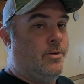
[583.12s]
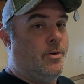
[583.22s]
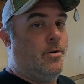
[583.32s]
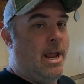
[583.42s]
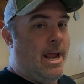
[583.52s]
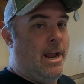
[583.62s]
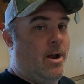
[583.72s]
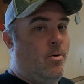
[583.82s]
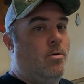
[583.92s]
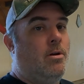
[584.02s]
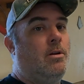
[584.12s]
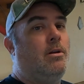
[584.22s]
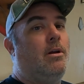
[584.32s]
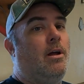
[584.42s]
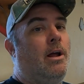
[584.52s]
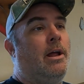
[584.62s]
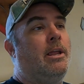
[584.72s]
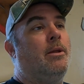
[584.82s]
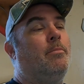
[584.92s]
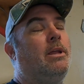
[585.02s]
So now I
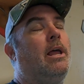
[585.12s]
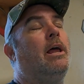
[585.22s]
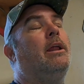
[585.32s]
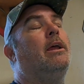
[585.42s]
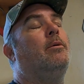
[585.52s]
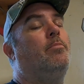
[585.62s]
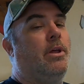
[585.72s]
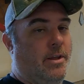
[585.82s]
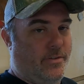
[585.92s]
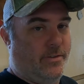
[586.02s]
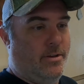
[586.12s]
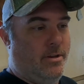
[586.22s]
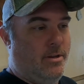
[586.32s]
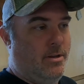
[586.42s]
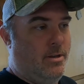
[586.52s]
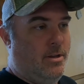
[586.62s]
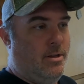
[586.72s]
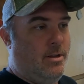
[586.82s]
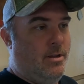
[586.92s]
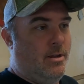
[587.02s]
am getting pissed.
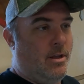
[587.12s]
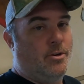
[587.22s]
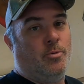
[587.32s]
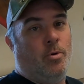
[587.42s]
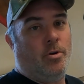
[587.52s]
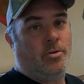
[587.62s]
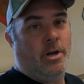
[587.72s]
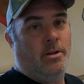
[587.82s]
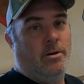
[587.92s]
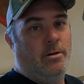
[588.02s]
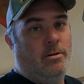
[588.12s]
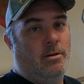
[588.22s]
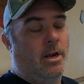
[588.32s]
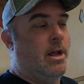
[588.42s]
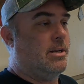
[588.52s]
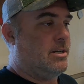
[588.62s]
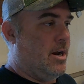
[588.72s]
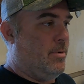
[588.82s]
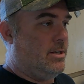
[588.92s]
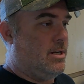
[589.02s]
I just bought a trailer. I got a
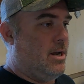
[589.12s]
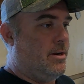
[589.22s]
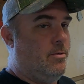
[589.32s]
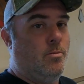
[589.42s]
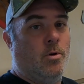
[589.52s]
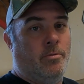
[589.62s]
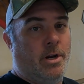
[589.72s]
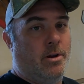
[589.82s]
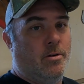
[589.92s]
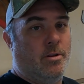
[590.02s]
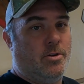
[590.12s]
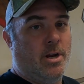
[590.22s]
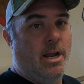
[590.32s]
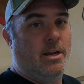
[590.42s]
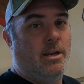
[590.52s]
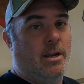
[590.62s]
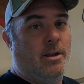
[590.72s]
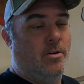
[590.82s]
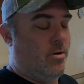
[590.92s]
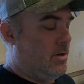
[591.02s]
side-by-side. We're ready to go to the track
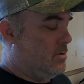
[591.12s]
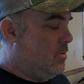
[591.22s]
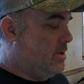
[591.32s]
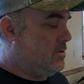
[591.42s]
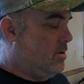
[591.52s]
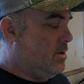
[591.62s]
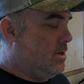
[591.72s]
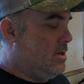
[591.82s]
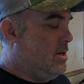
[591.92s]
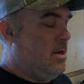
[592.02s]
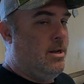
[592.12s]
and the car doesn't want to start.